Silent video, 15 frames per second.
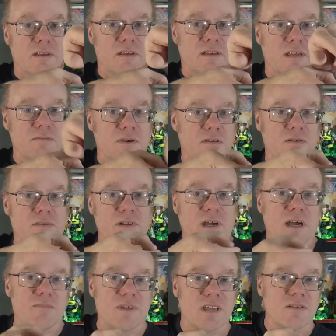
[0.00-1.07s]
coming out of their
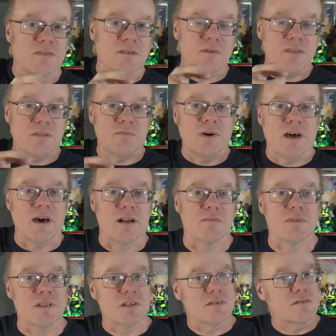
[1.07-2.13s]
top, they have to come out the
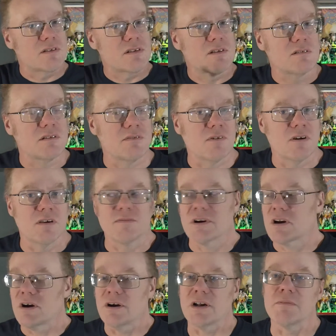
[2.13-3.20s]
bottom, and this silly hover
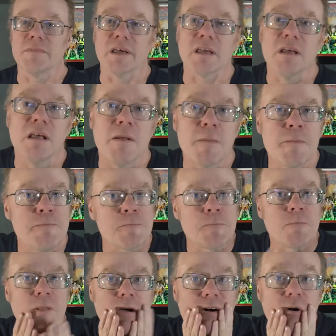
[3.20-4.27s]
car. And I'm like,
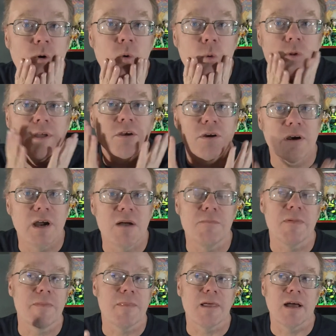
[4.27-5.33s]
holy
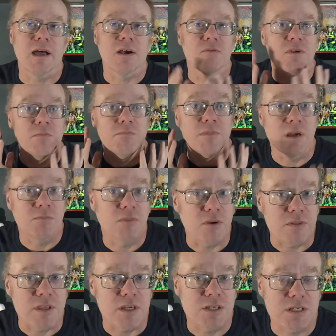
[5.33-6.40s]
crap, I
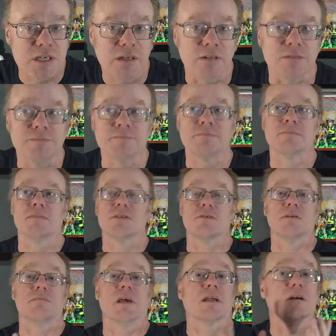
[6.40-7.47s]
remember this show.
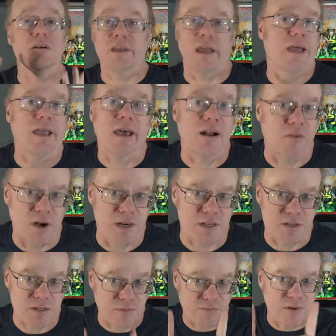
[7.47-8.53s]
So I'm like, okay, I gotta watch
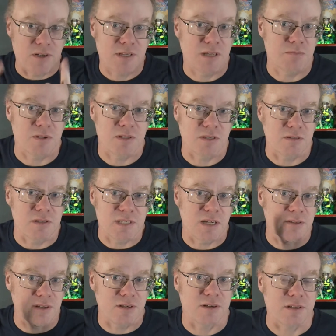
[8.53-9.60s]
this. The first episode is
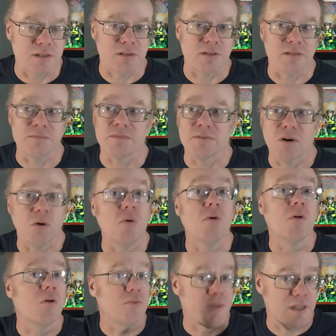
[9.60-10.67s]
out there on YouTube, the
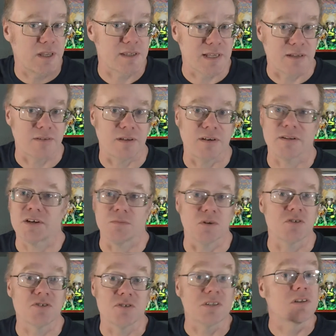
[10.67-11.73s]
whole thing is out there,
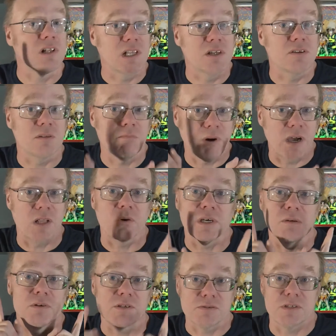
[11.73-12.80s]
commercials included, by the
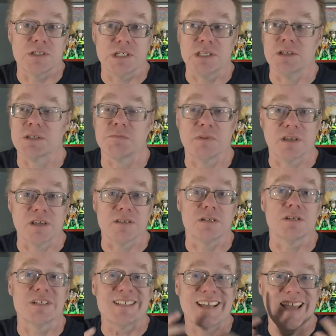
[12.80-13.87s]
way, which was genius because
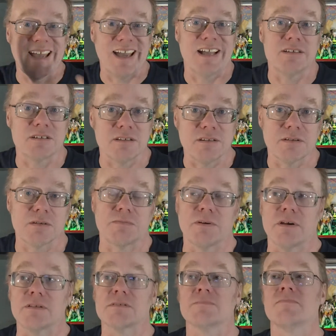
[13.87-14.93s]
it just adds to the
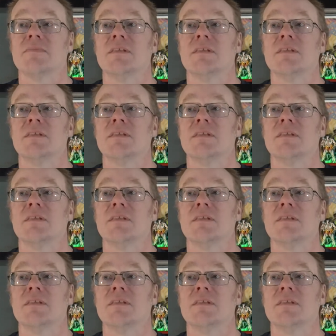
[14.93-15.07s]
experience.